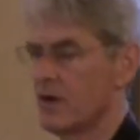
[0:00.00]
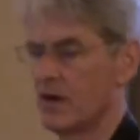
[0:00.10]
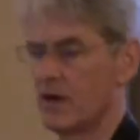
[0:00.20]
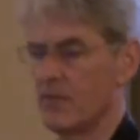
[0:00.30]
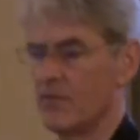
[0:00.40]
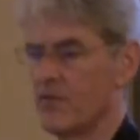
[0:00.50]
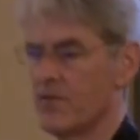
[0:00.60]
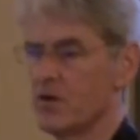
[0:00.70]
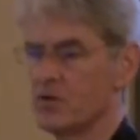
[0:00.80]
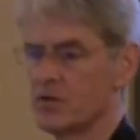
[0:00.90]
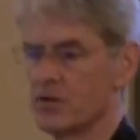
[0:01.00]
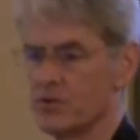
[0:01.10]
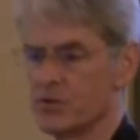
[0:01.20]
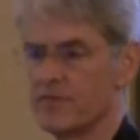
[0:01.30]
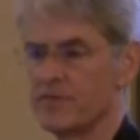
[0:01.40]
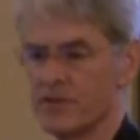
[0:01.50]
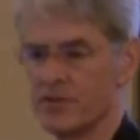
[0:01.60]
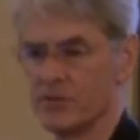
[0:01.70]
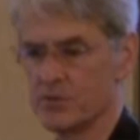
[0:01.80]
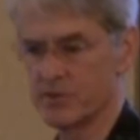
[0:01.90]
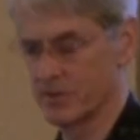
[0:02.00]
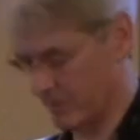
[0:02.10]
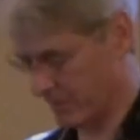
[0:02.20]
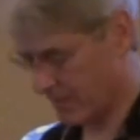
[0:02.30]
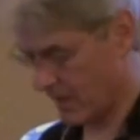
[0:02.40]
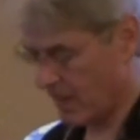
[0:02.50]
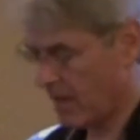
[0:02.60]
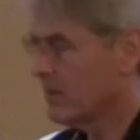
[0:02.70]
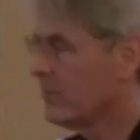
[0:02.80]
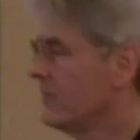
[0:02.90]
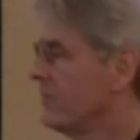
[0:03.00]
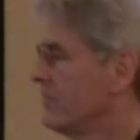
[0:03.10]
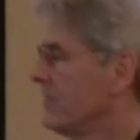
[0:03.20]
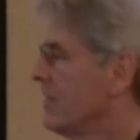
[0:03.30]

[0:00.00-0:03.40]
um, for those who shifted too soon. Bef